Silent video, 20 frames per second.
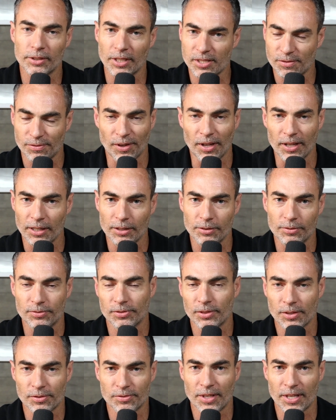fine
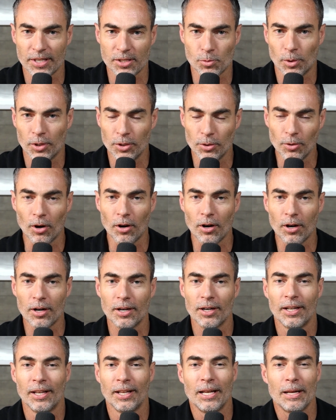if that's where you
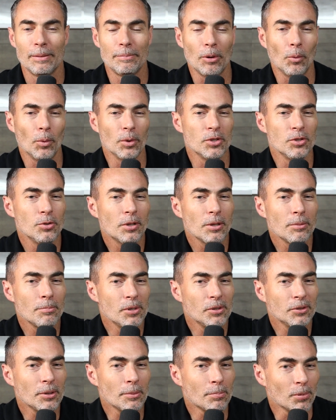are. But when you can
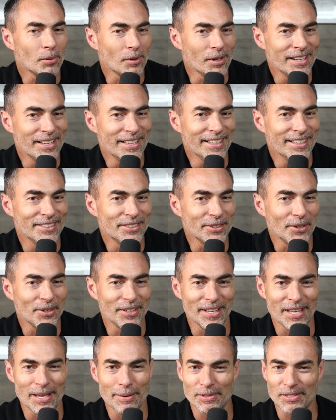build a brand
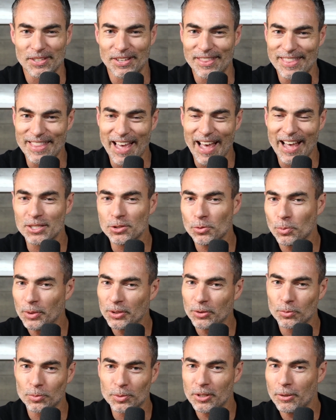on Amazon, that's when
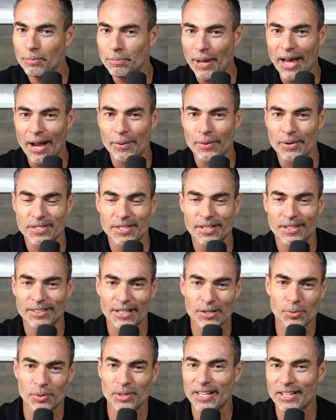the real power's there.
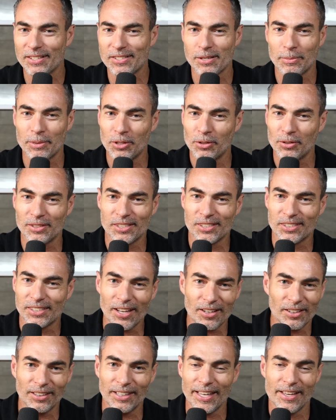That's when you got something you can
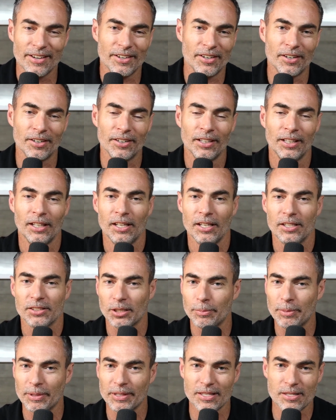sell later,
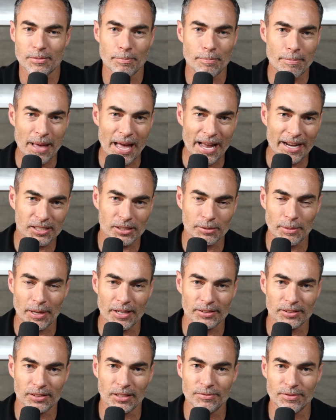something that's
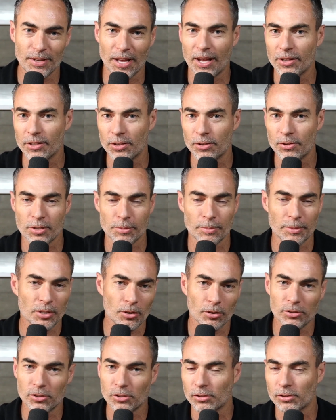maximized in value, something you
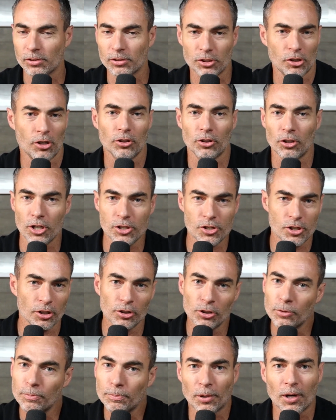can start launching
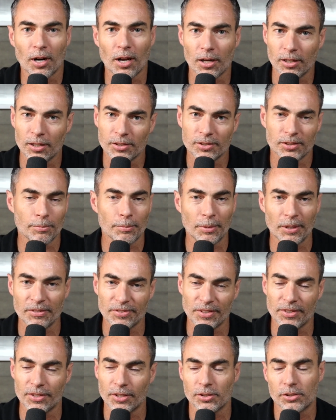new products and
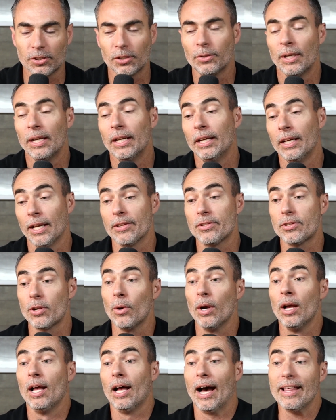benefit there too. And so
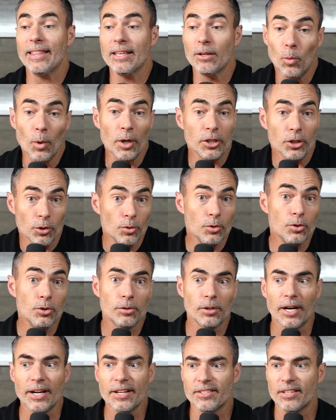I think what you do,
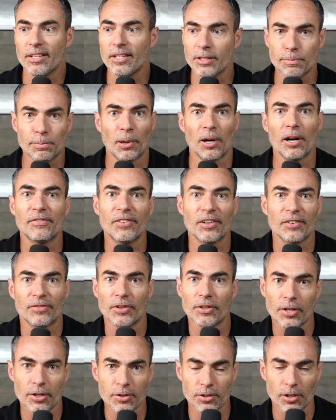Gracey, is perfect for
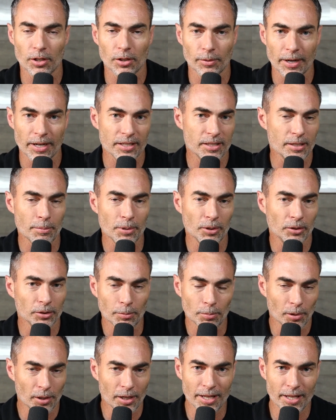those that are ready to build a
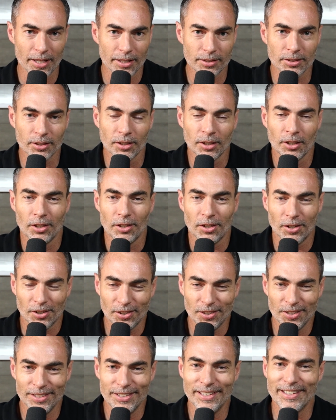brand
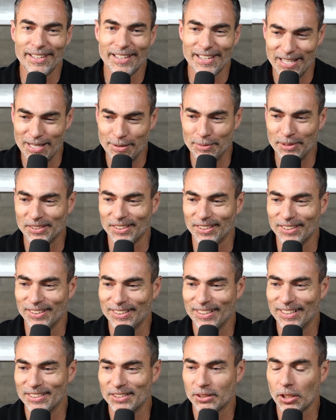on Amazon.
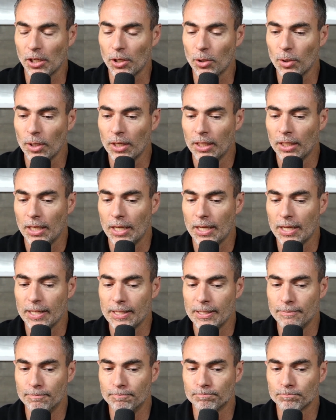And so
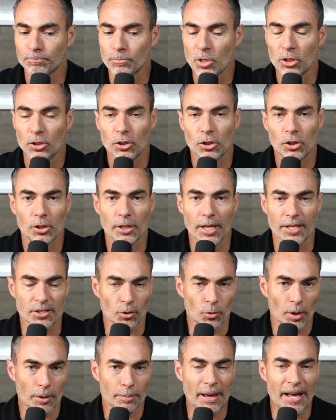as a
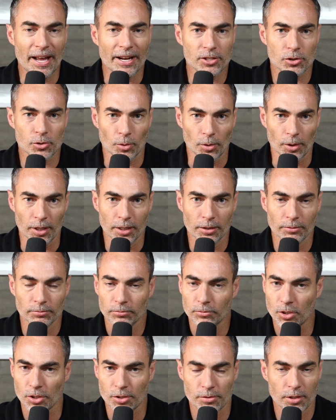quick backstory,
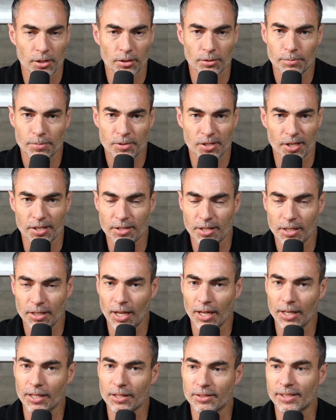just 60,
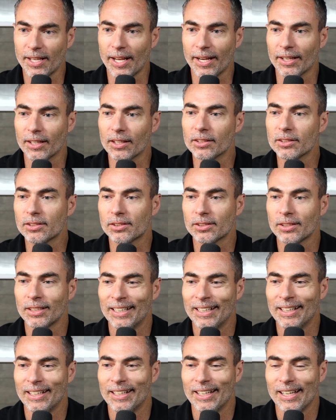90 seconds,
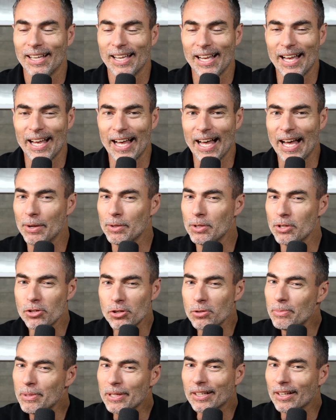how did
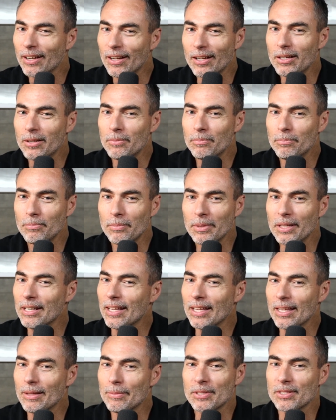you become an
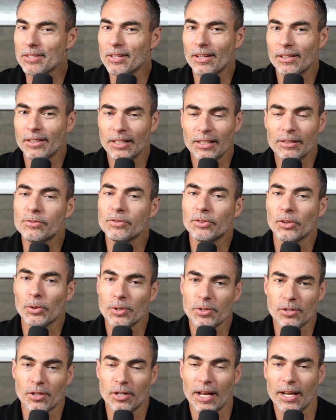Amazon
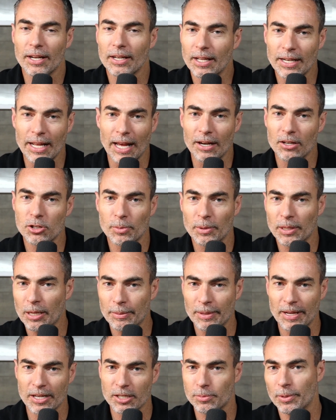influencer? And how did you become
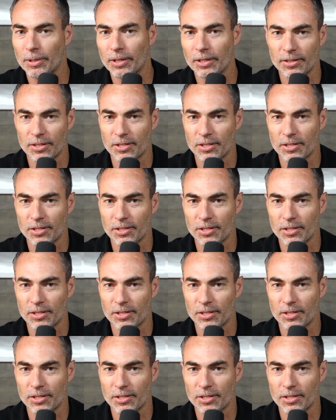an expert in this